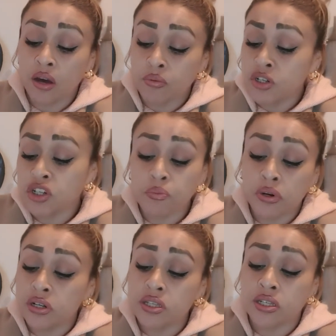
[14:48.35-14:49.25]
i wish
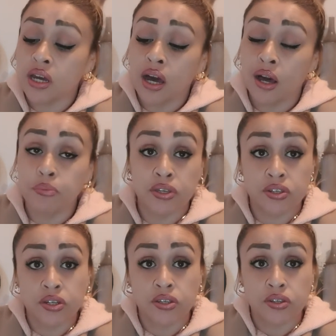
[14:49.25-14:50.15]
upon a star
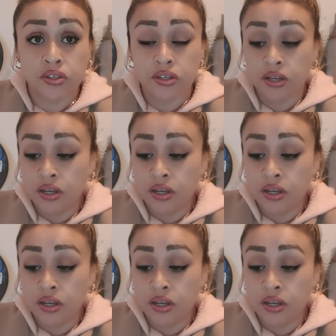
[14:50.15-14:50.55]
business